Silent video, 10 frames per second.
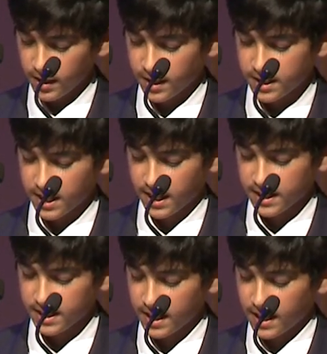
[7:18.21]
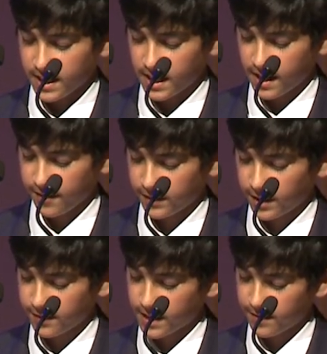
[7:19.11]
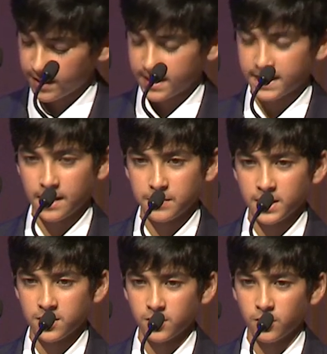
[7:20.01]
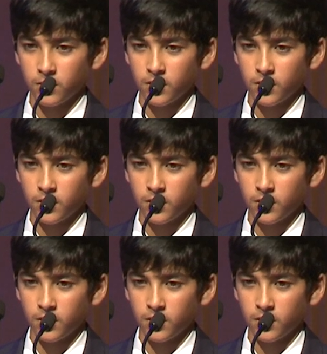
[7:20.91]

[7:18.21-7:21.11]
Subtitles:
the chess, and I have loved having the same teacher